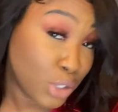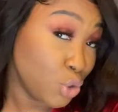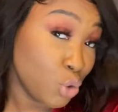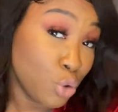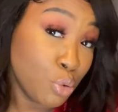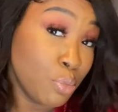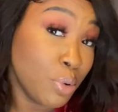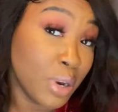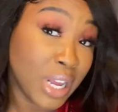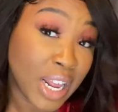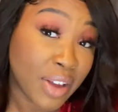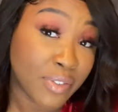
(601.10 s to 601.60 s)

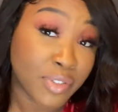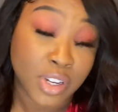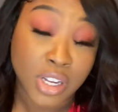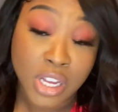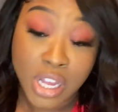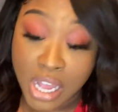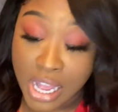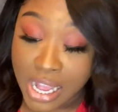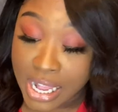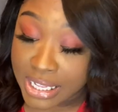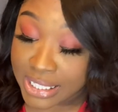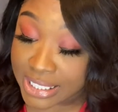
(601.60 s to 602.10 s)
whatever,
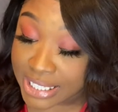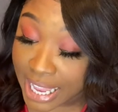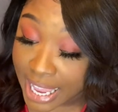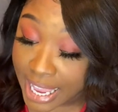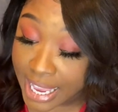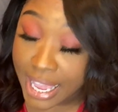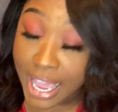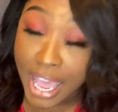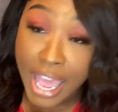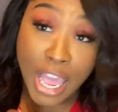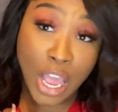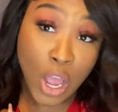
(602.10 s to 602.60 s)

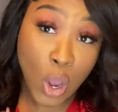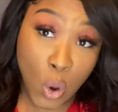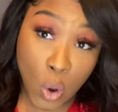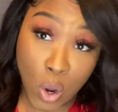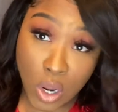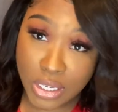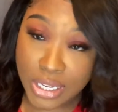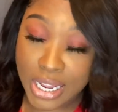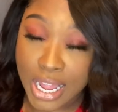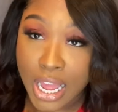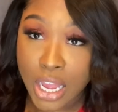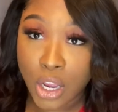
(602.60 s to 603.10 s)
take an
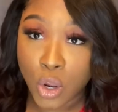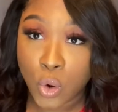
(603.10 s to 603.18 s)
online